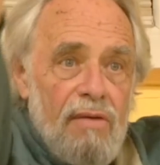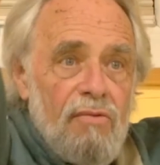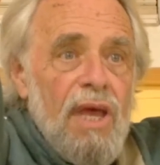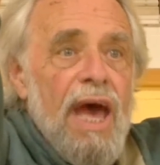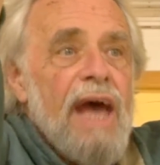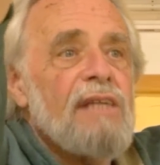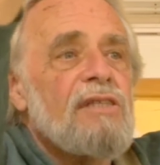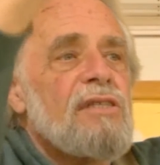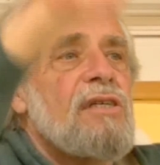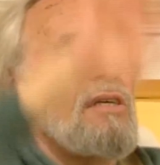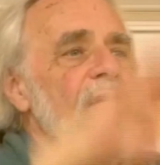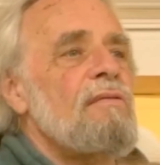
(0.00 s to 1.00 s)
reacts
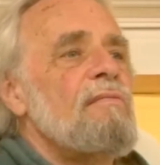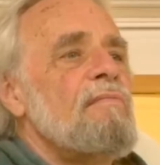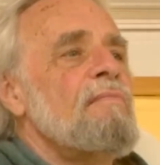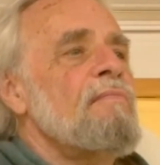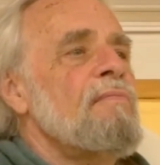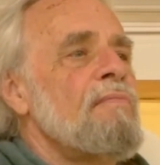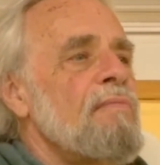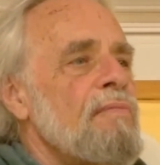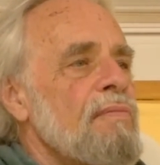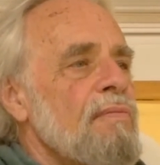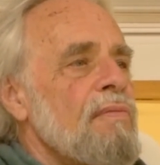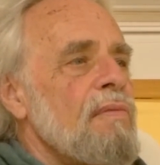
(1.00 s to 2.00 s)
to you.
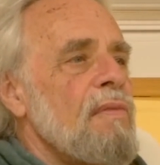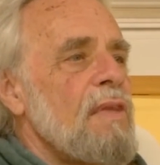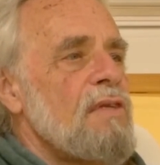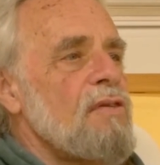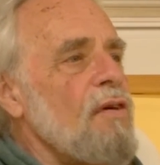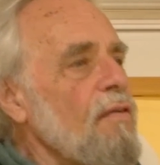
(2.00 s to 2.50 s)
So